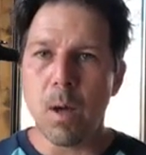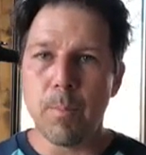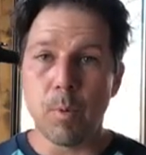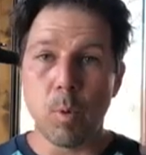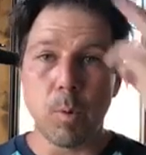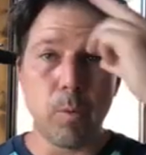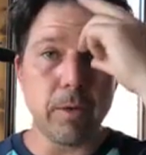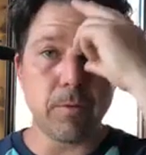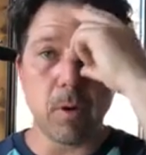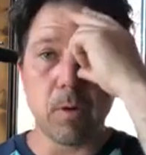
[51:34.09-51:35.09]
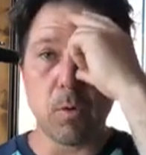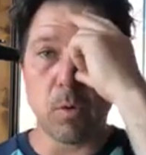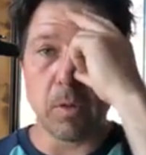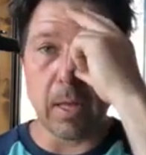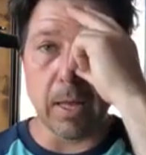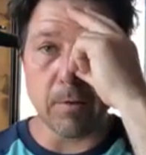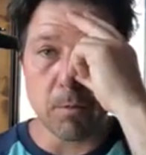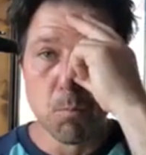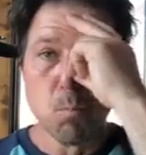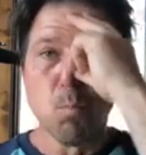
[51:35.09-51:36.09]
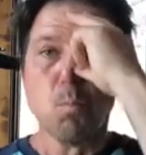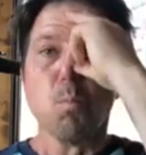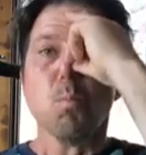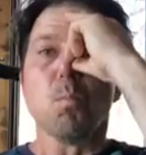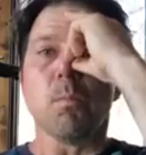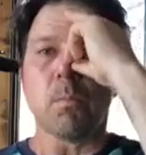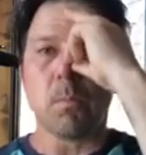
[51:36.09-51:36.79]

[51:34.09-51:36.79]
But when we start doing this,